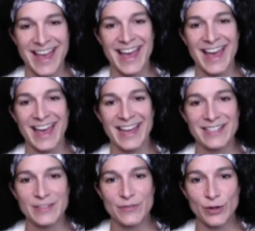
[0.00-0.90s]
And
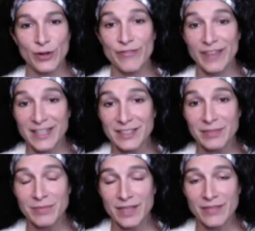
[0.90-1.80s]
if you're a
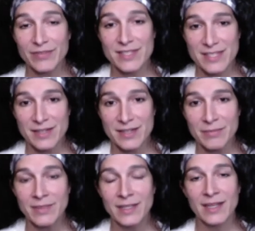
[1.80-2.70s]
victim of the system,
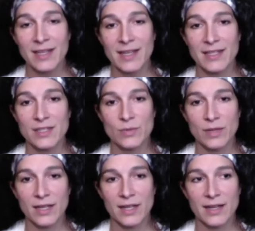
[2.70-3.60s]
it's
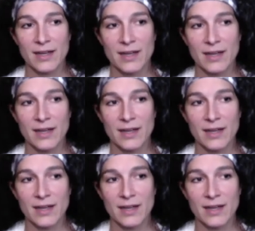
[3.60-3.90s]
really,